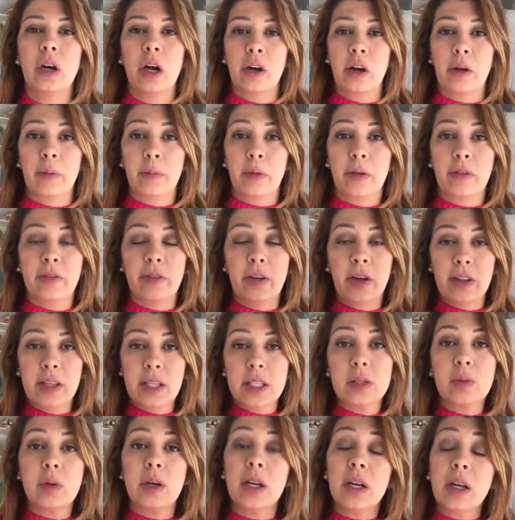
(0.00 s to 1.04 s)
I don't prefer
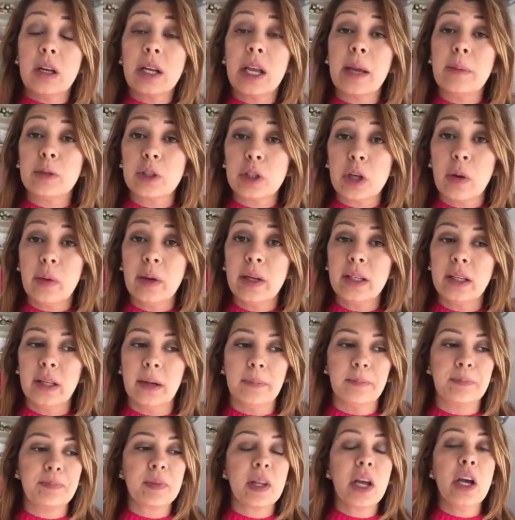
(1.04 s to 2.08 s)
this one. I'll keep showing
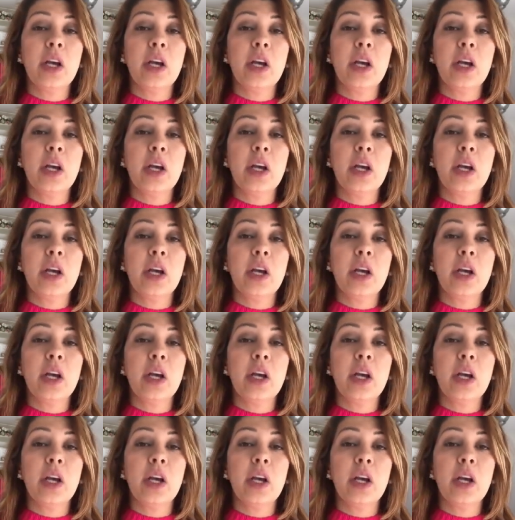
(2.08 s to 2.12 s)
them.